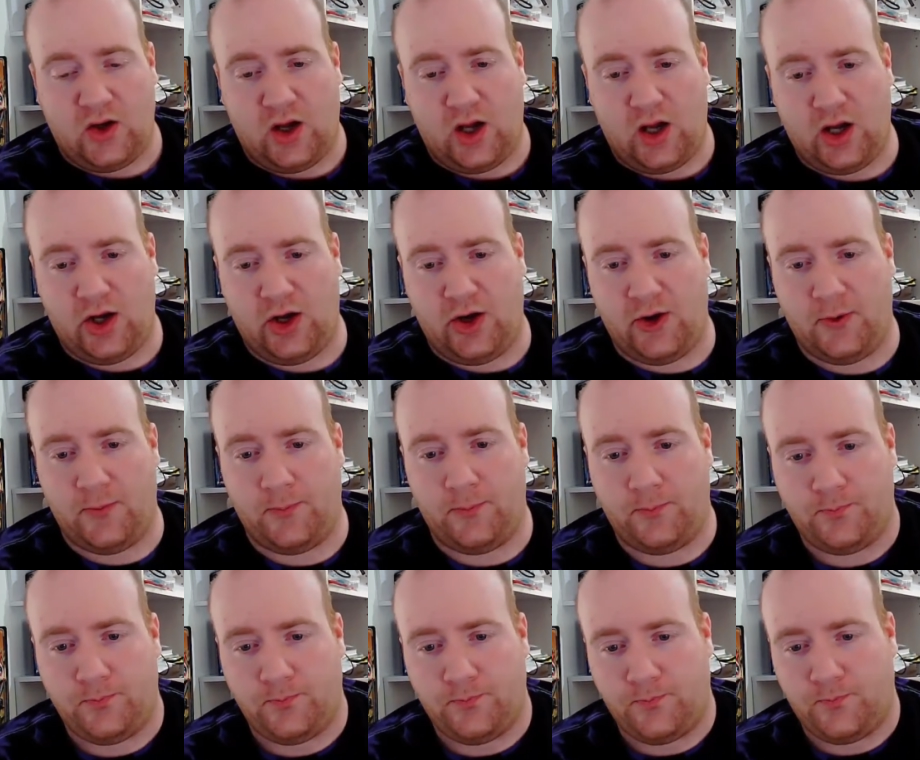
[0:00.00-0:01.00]
Like,
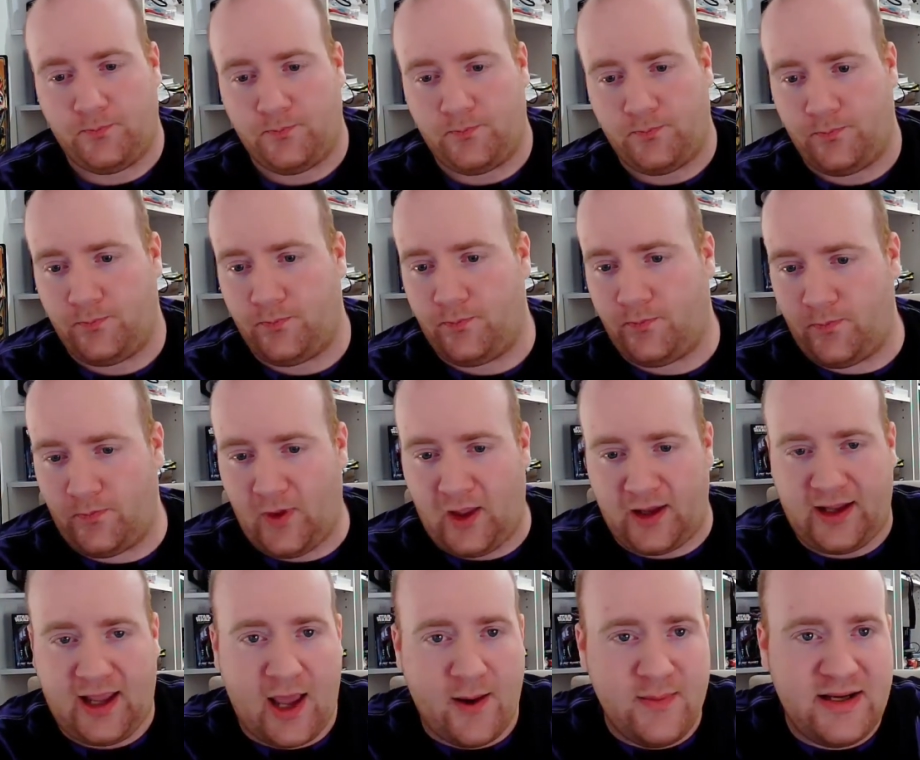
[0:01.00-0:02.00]

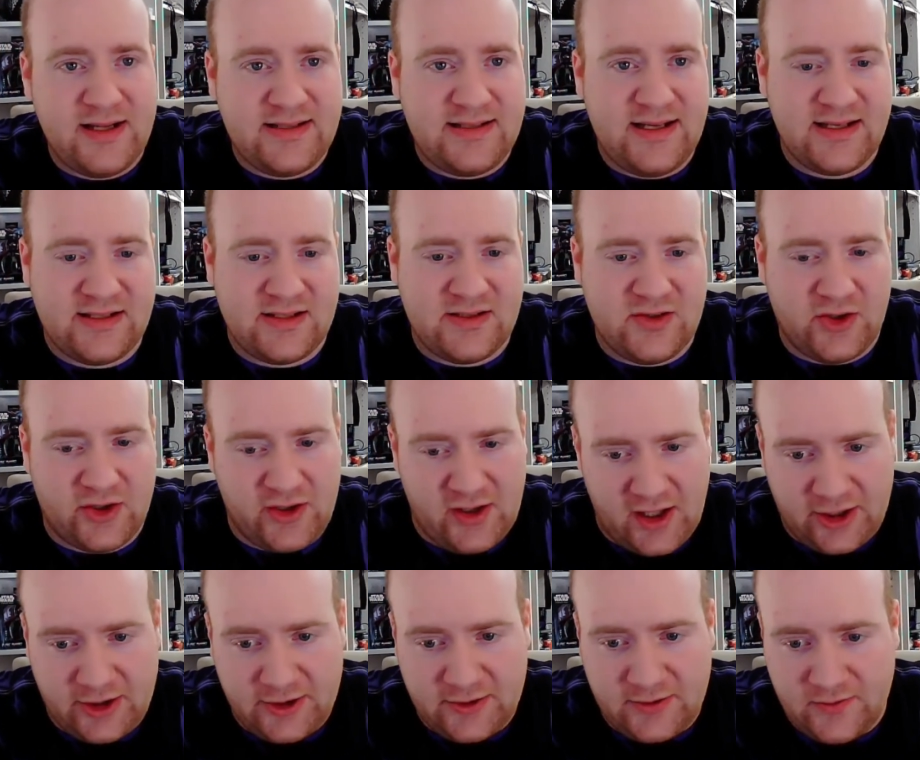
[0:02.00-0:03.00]
how many seasons are
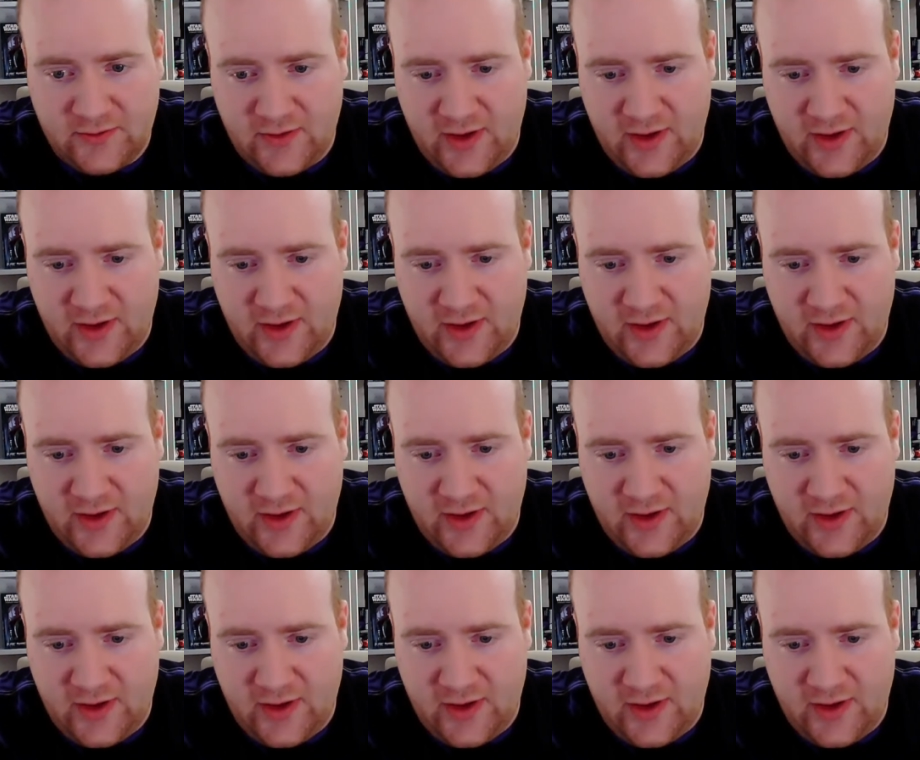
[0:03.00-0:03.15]
there?